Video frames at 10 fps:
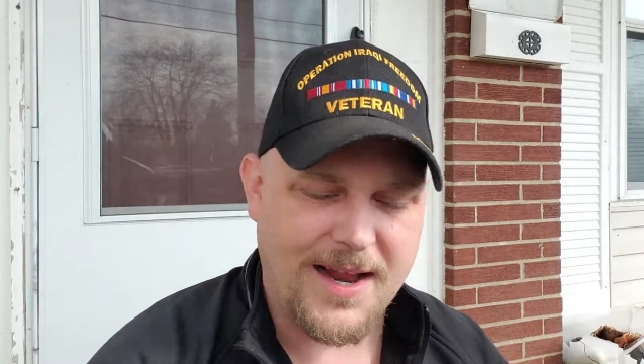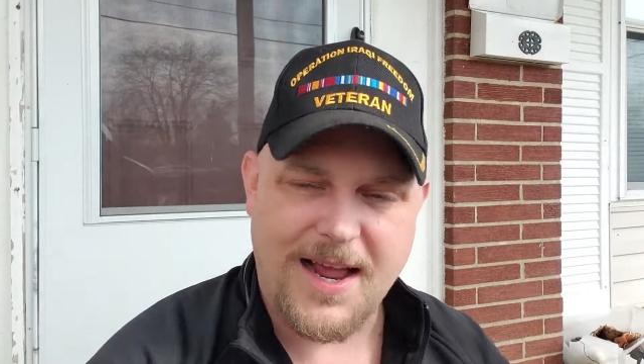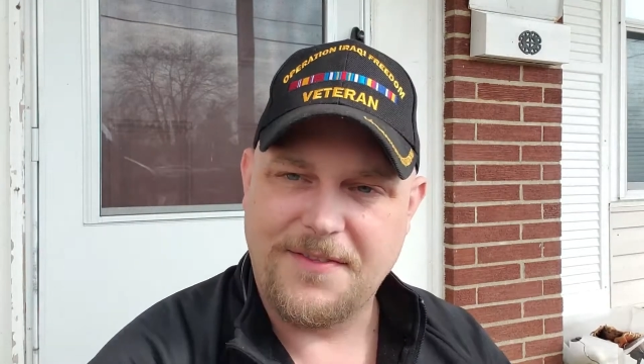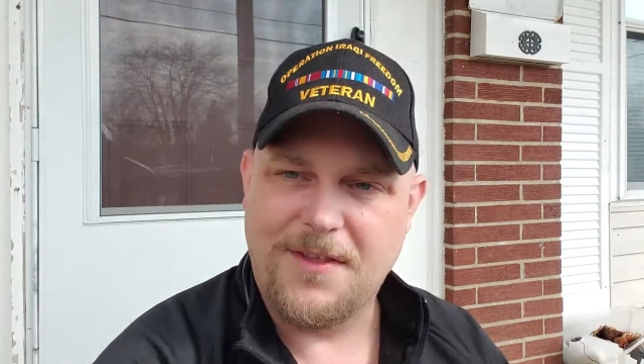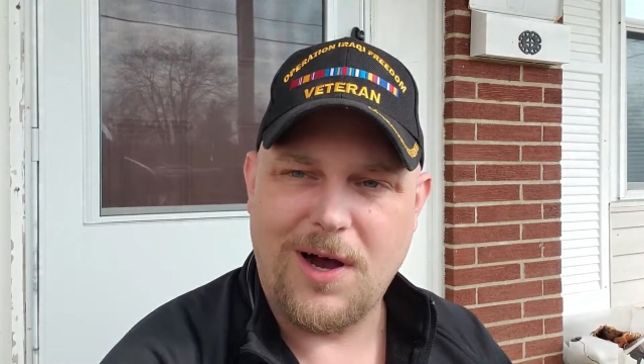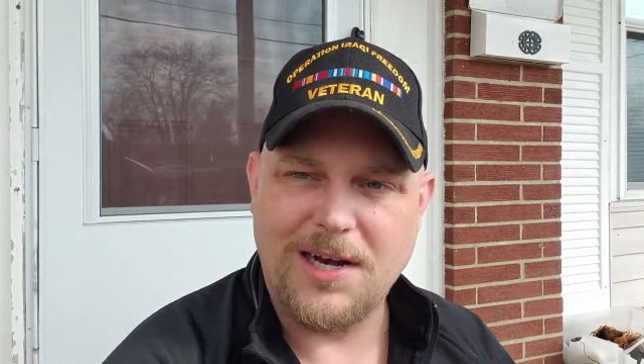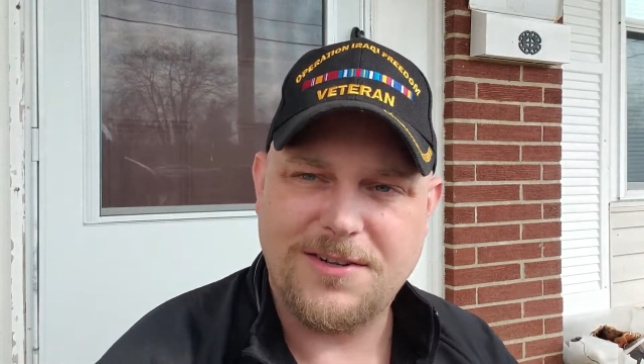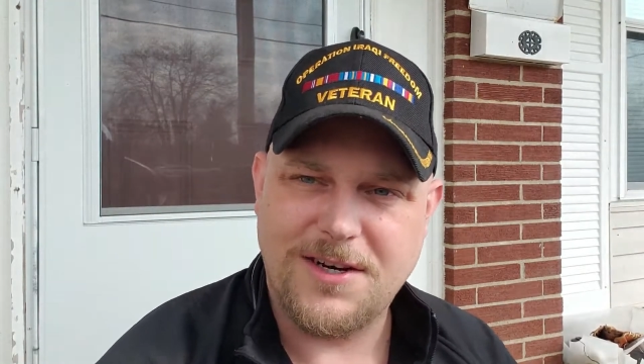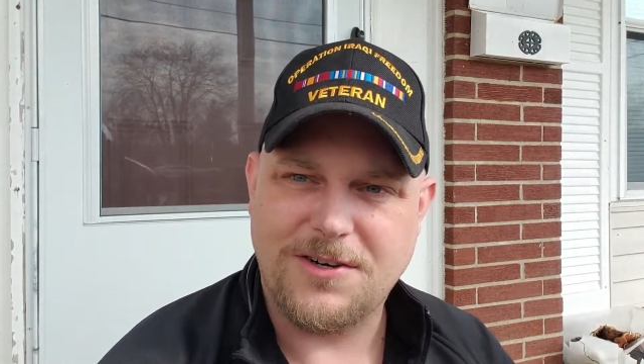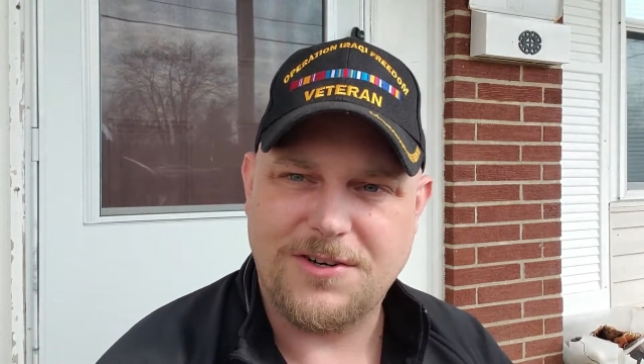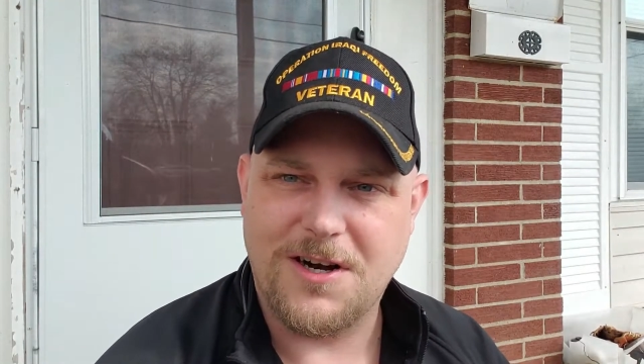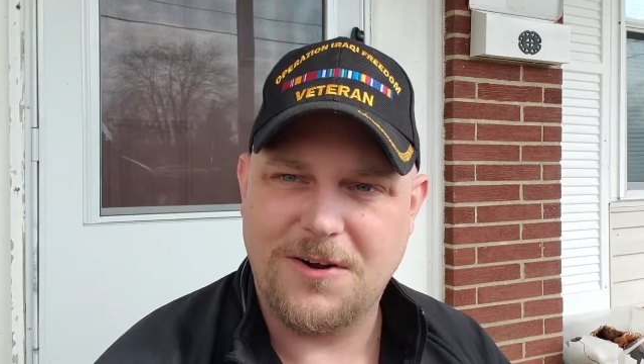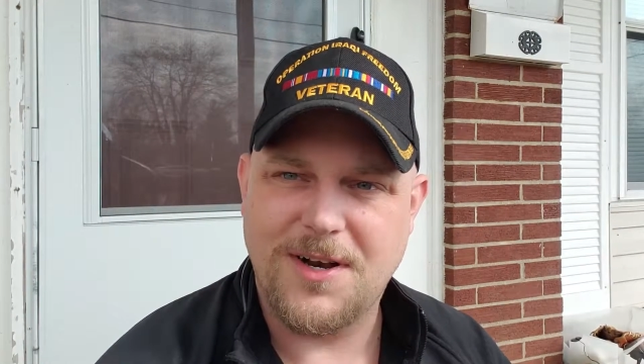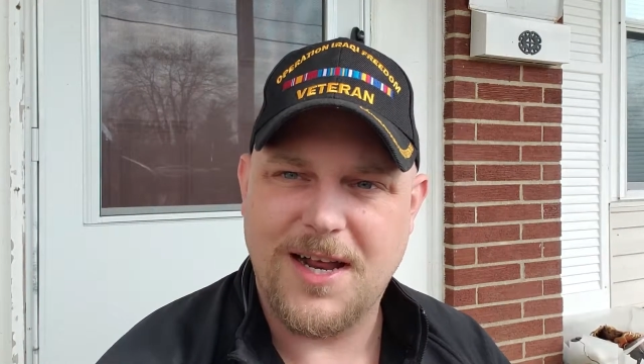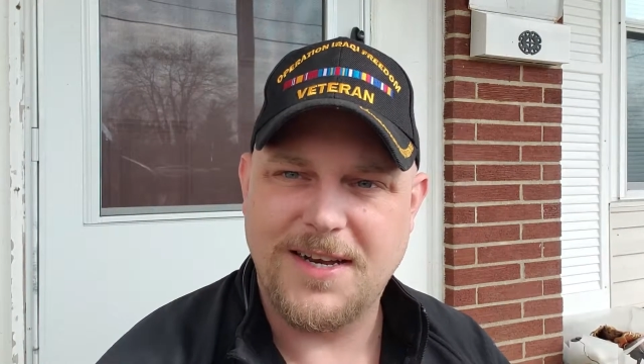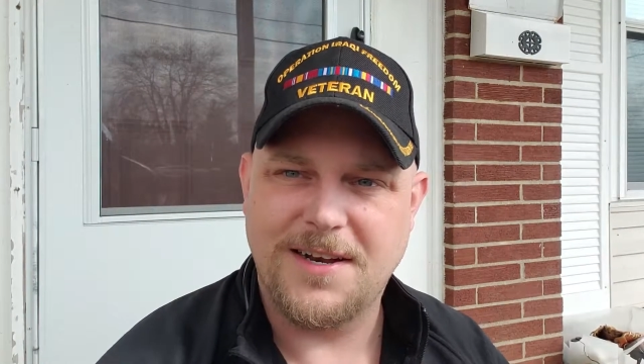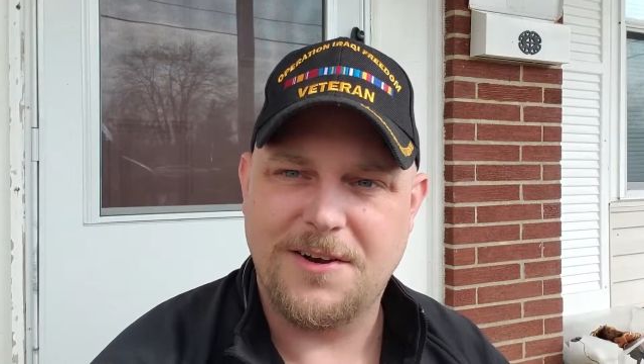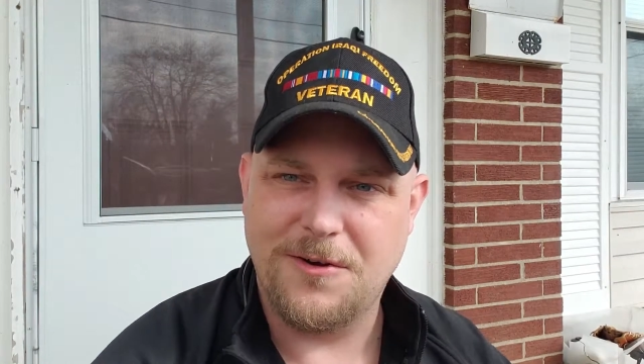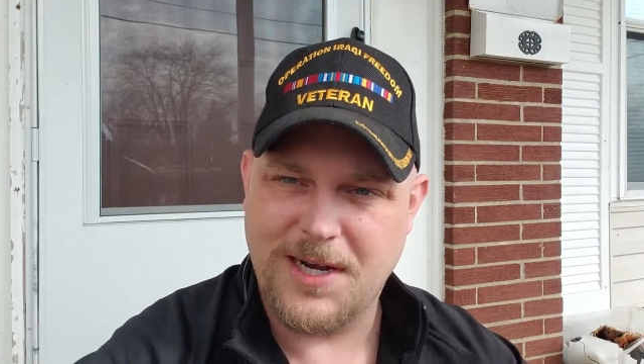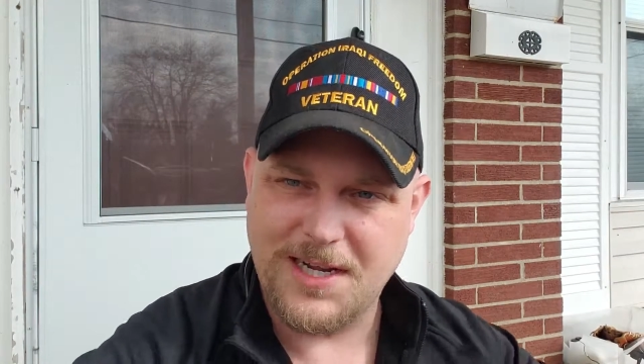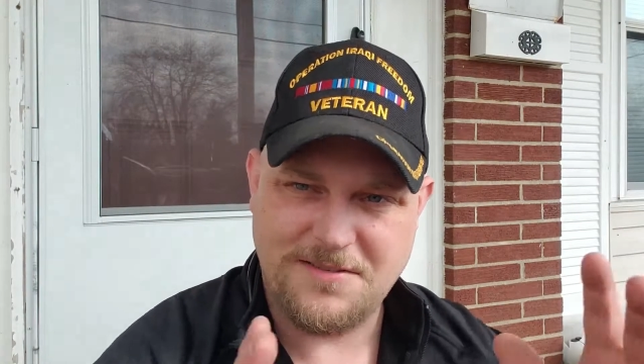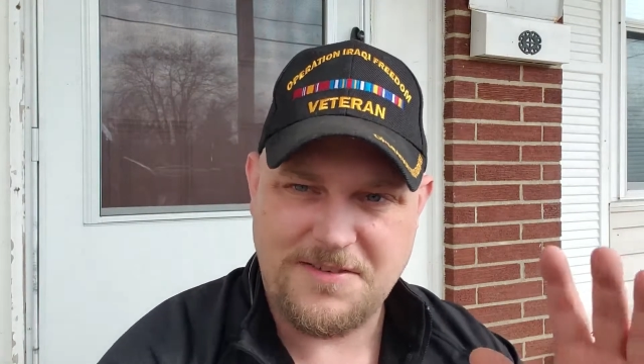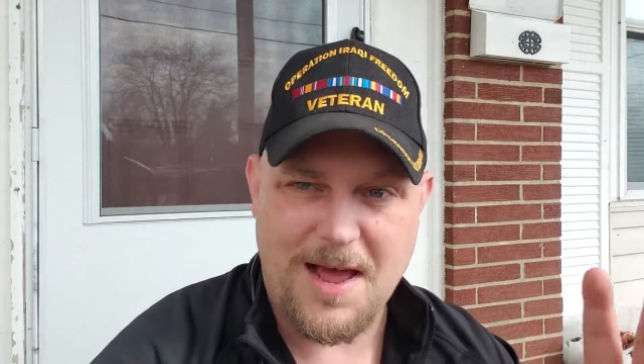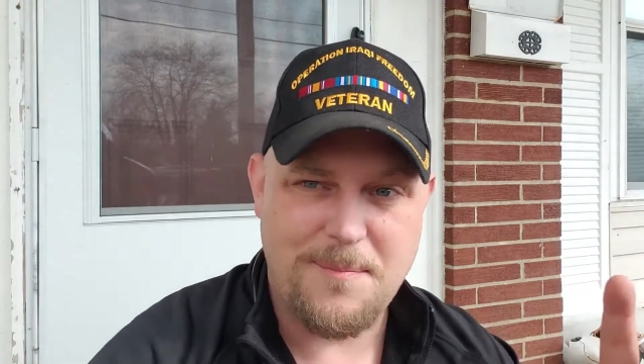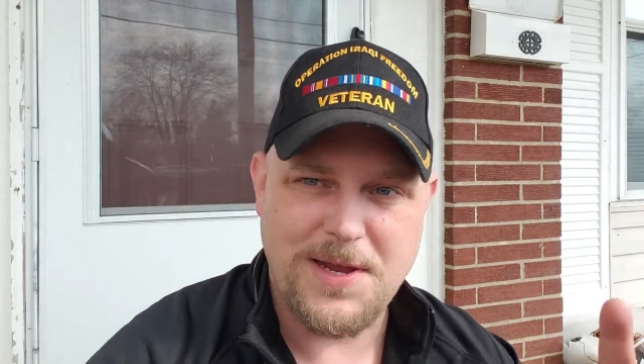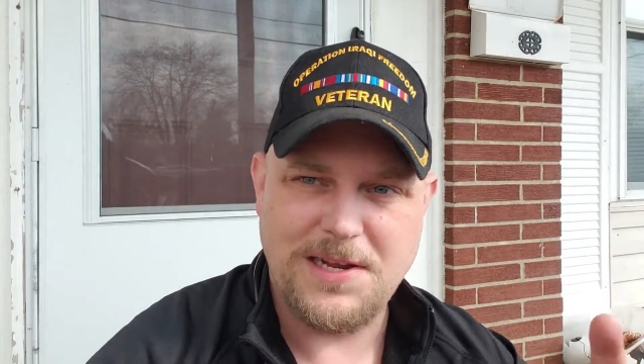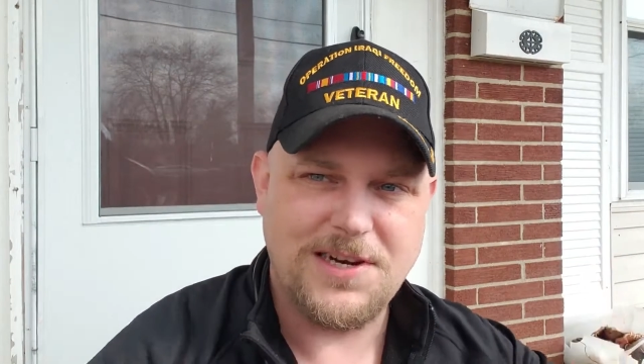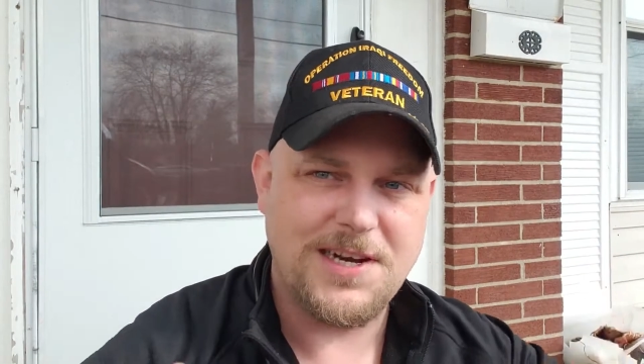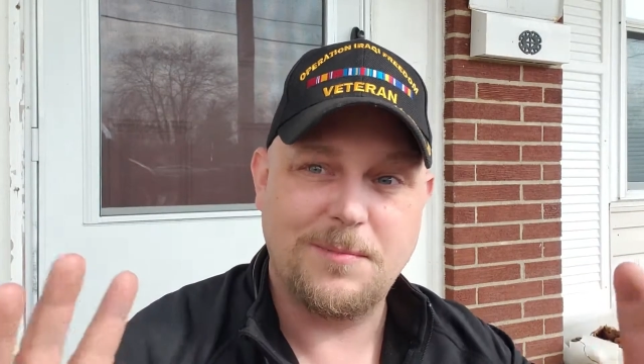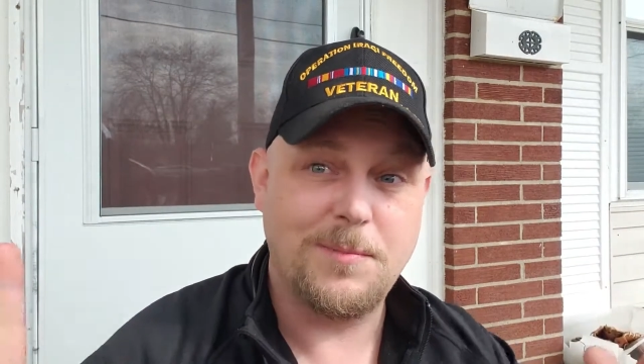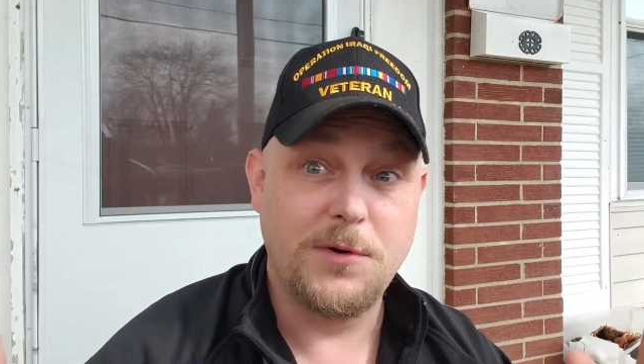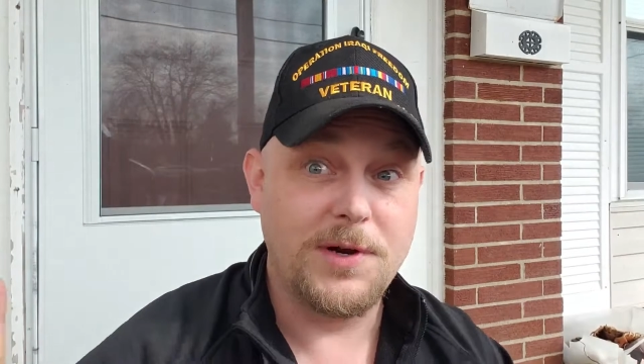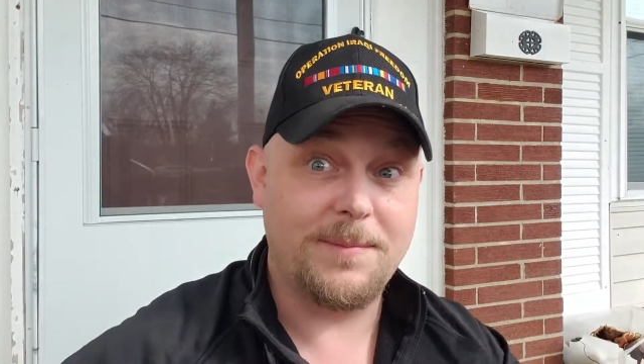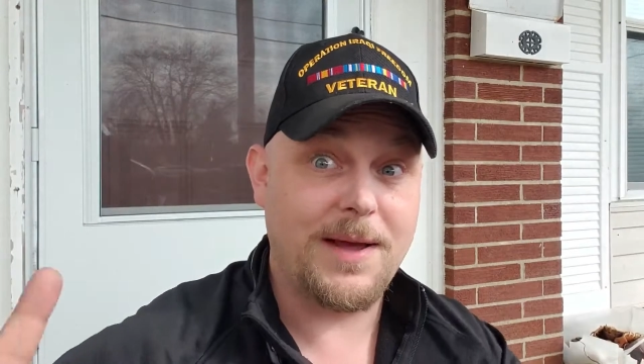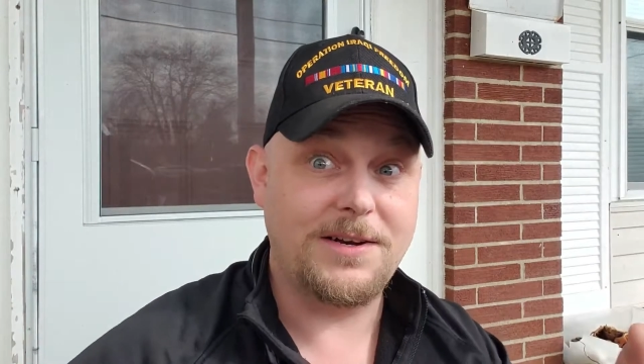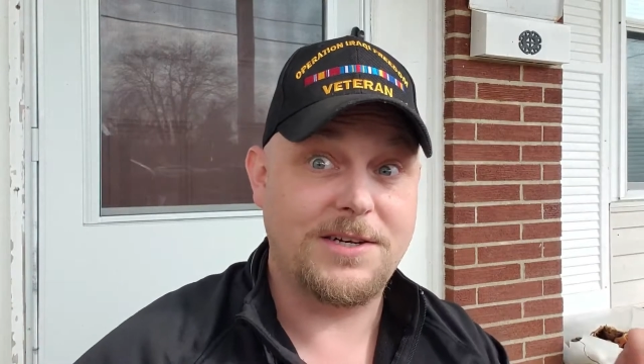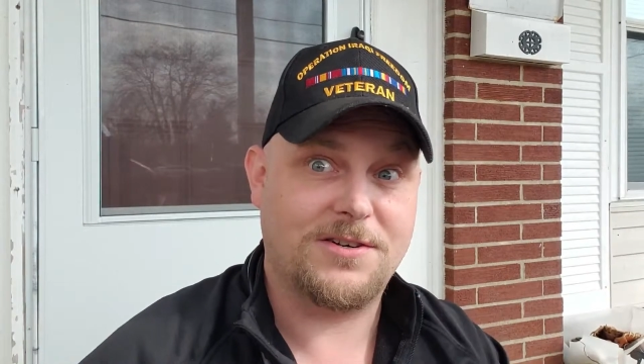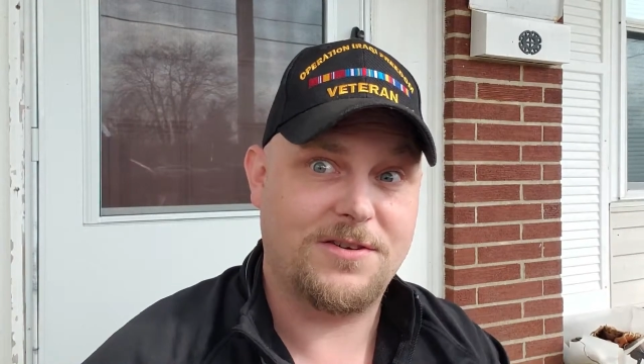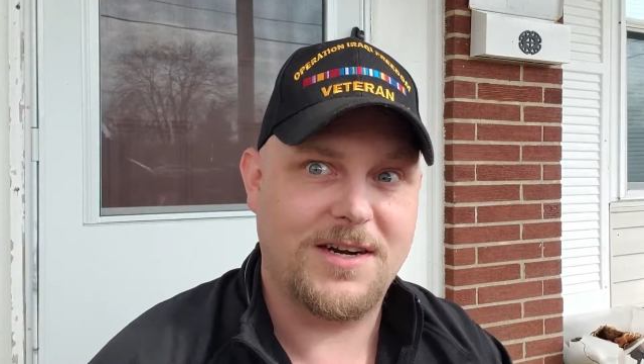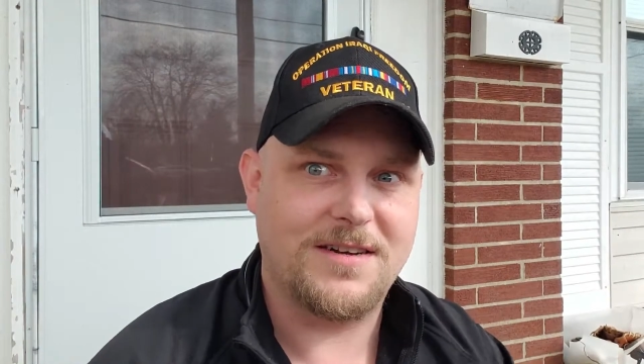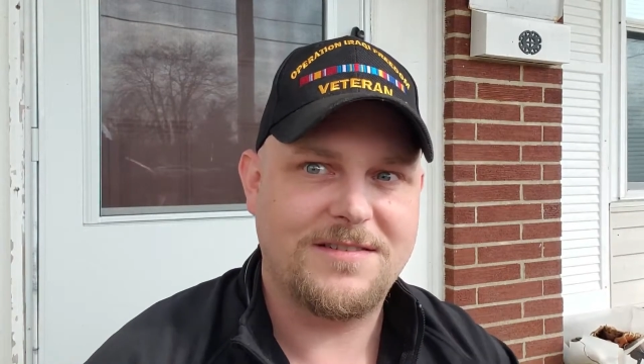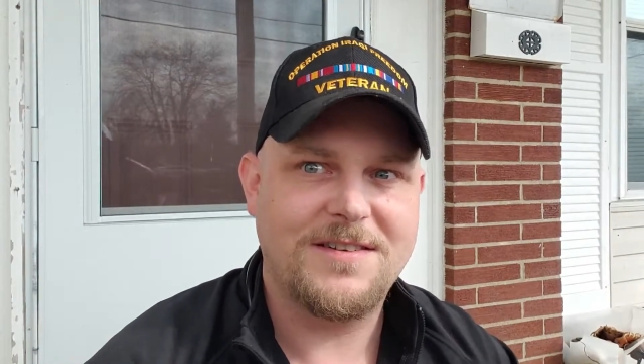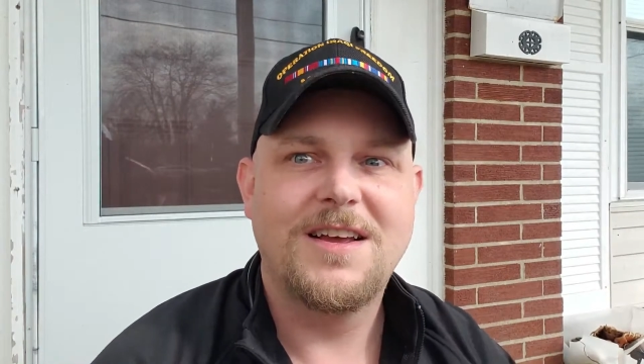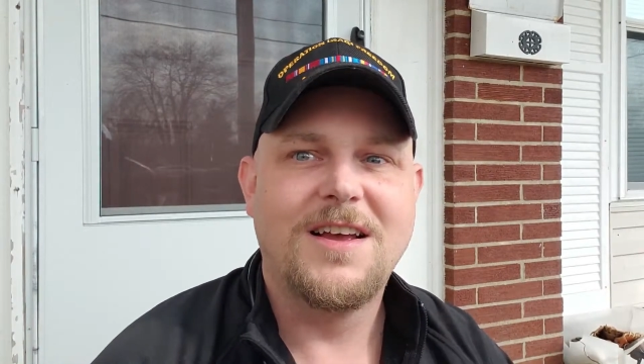I had the watch there to show that I didn't do any stoppage. I didn't do any magic tricks.